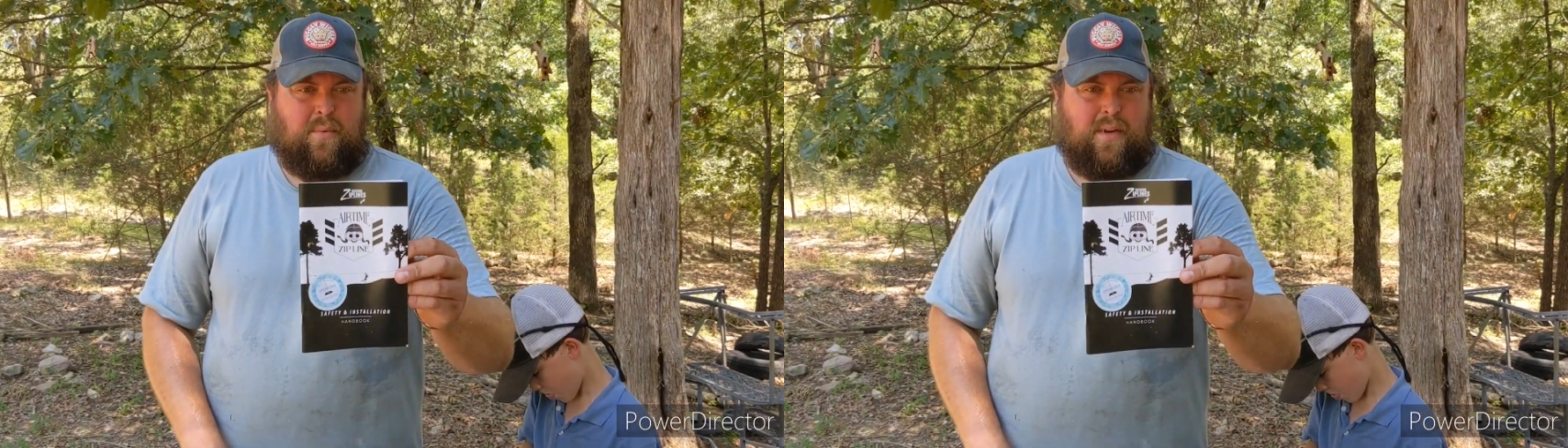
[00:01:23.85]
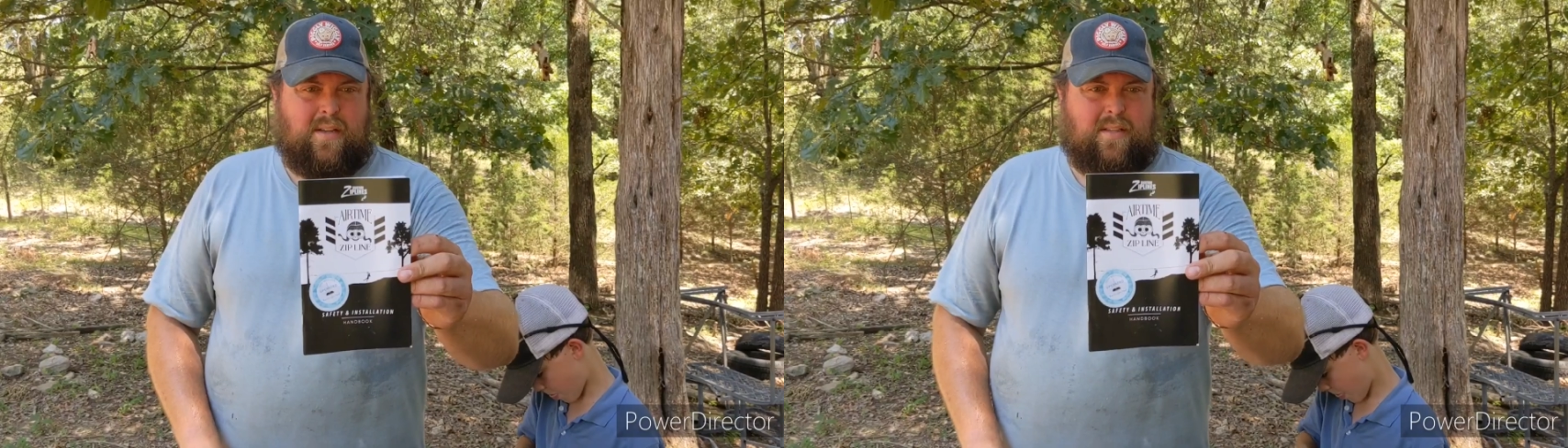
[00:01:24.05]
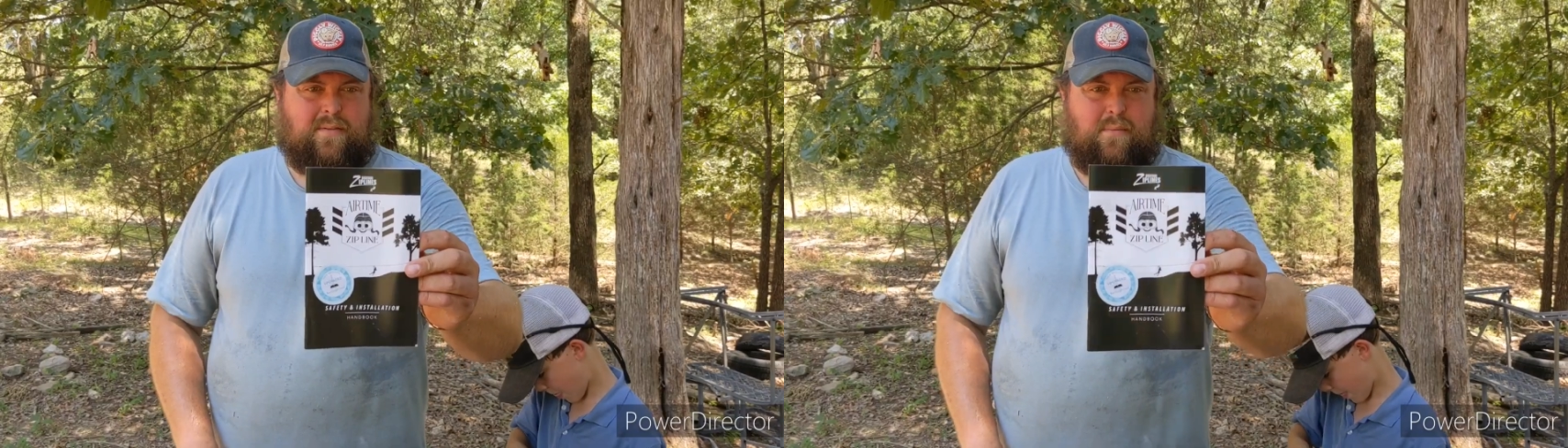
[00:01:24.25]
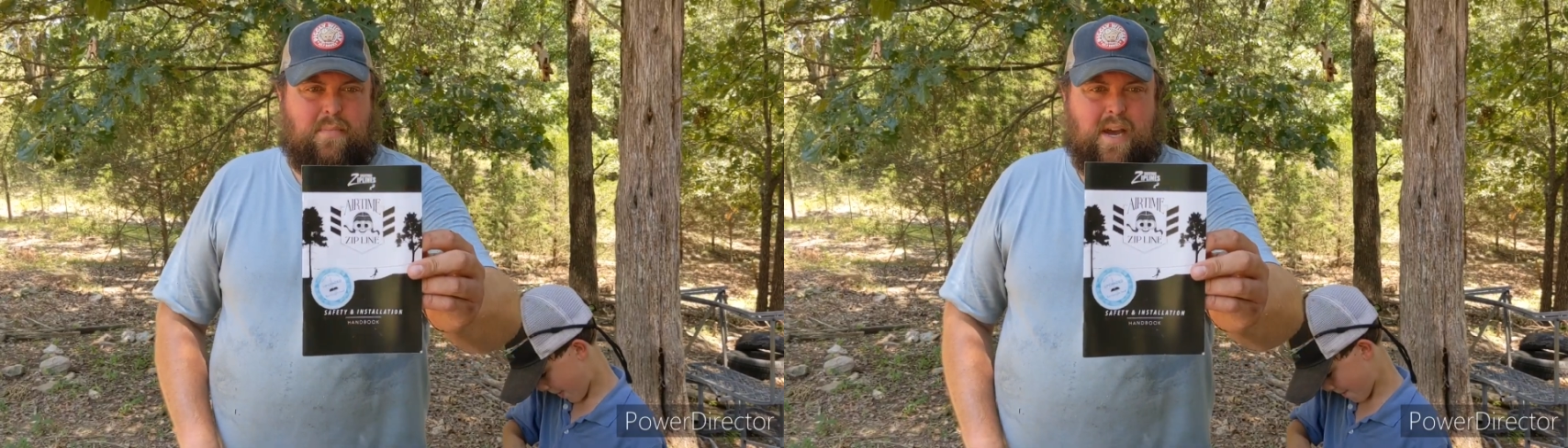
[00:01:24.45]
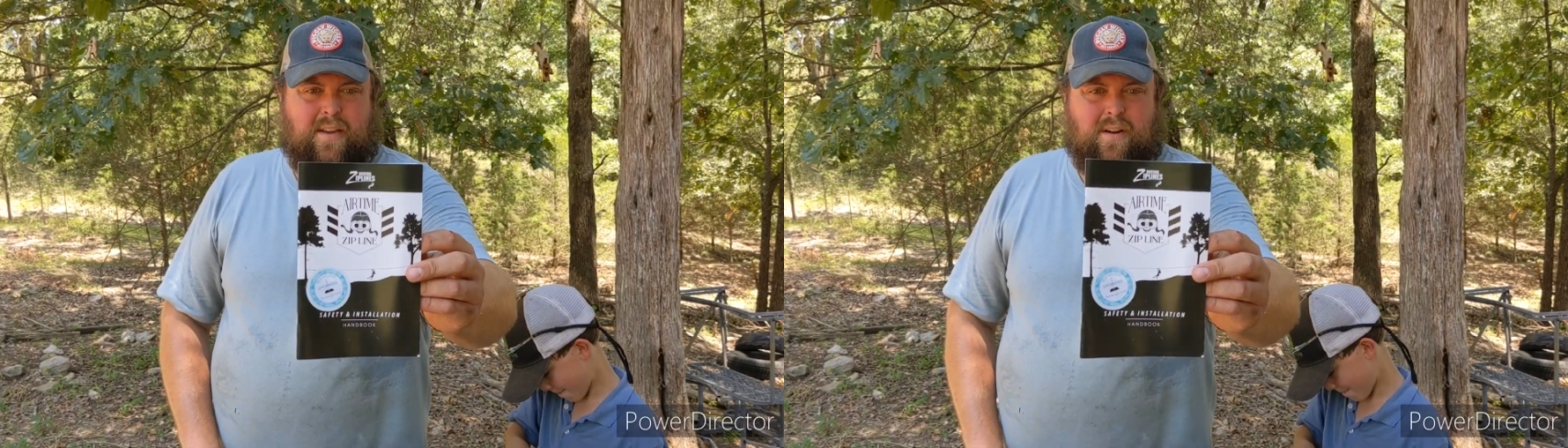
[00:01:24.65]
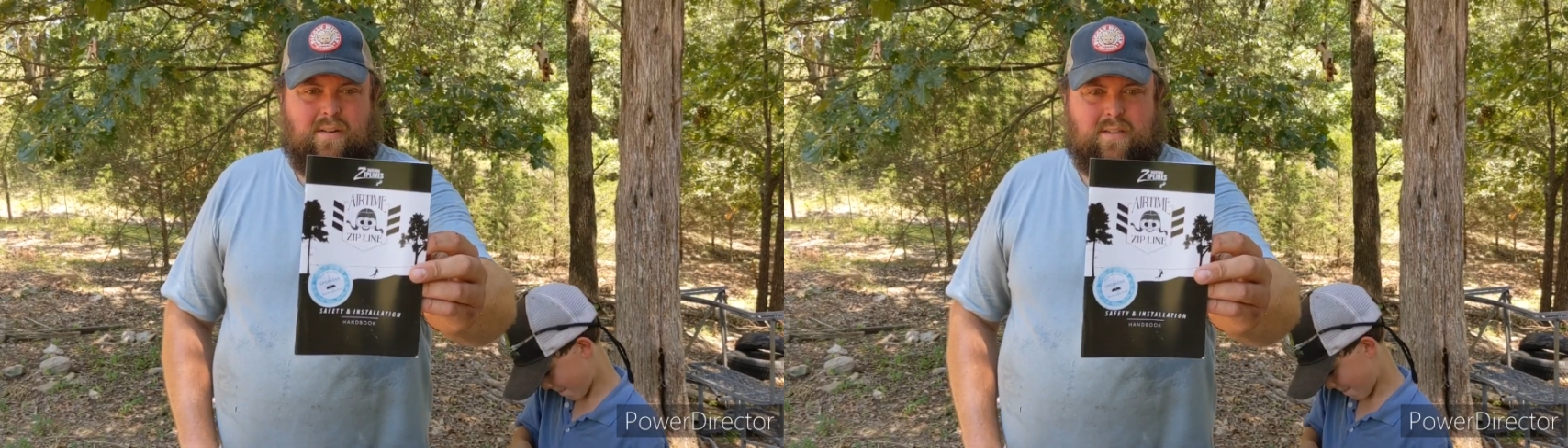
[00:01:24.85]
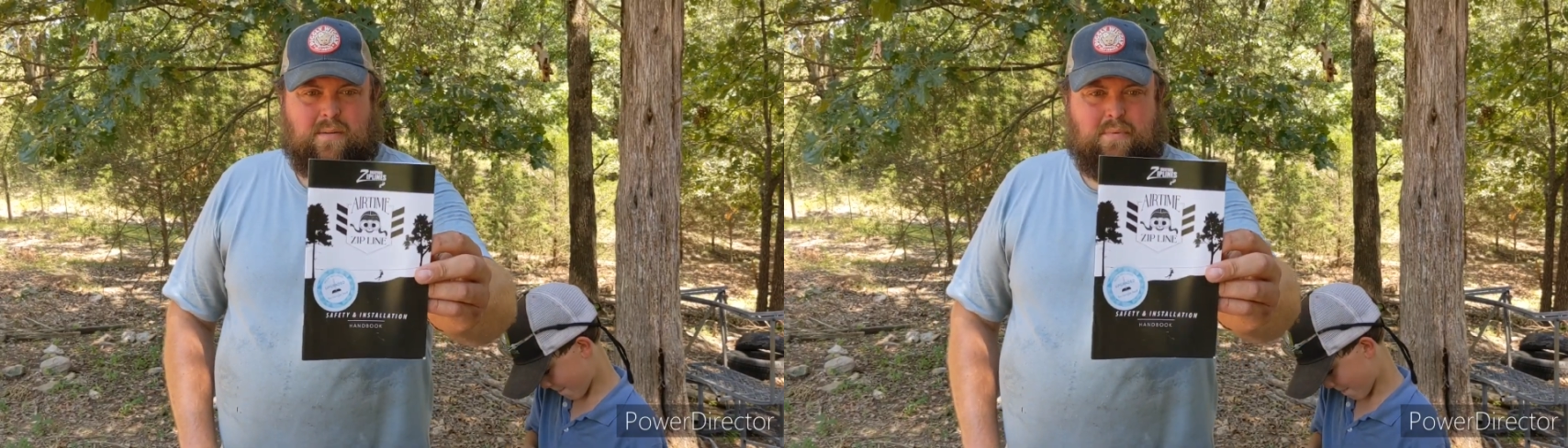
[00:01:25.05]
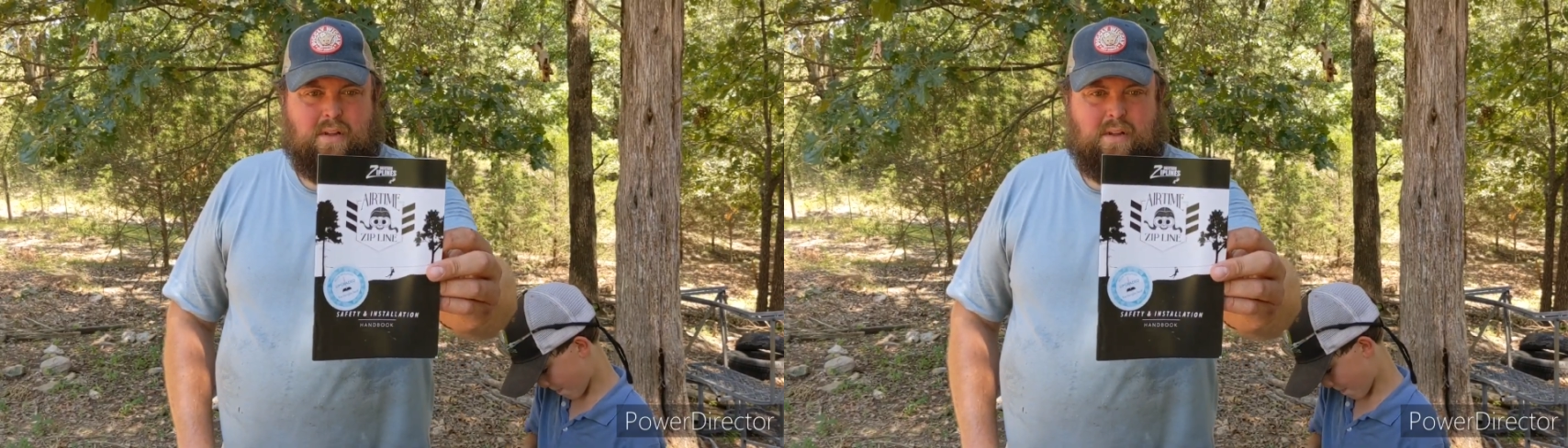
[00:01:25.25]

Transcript: we got this from, Backyard Zip